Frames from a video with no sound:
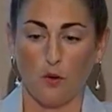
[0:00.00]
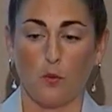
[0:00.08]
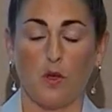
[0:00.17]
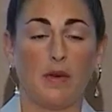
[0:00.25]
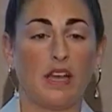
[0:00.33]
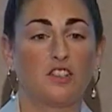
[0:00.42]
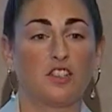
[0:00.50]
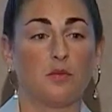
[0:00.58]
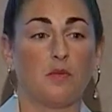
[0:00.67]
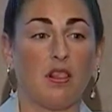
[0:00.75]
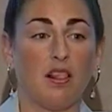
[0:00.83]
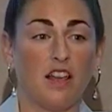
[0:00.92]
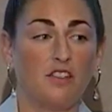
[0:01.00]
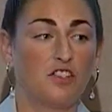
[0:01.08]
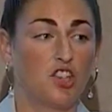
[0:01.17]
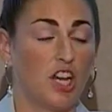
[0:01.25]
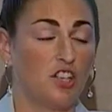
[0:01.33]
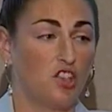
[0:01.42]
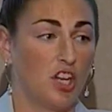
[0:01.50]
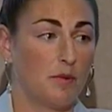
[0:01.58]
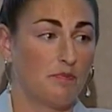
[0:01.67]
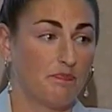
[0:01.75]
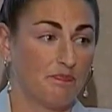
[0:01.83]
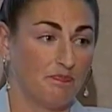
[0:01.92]
we made some
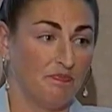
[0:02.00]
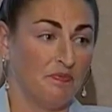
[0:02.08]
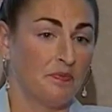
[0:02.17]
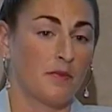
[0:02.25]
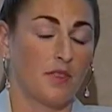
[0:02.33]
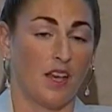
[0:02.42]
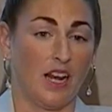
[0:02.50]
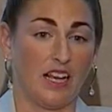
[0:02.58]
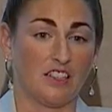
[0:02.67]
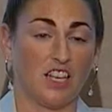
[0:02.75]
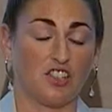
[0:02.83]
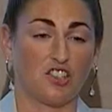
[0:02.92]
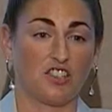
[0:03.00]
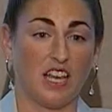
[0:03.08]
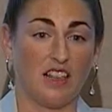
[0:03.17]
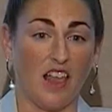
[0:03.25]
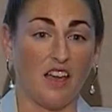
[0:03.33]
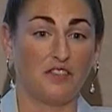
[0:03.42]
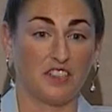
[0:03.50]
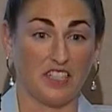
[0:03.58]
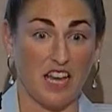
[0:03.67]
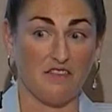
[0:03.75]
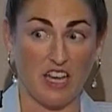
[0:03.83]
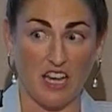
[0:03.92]
life-changing, and I guess I should say
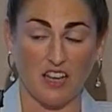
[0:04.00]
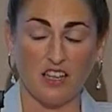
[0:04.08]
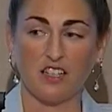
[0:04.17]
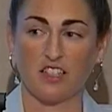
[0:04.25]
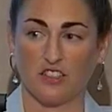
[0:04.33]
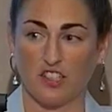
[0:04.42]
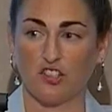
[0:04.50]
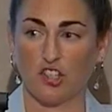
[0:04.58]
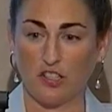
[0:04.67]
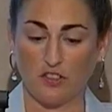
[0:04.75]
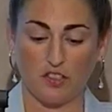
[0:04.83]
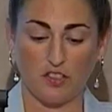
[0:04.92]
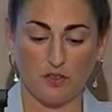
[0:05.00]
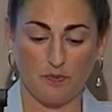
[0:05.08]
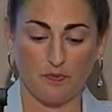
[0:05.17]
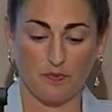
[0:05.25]
life-saving, decisions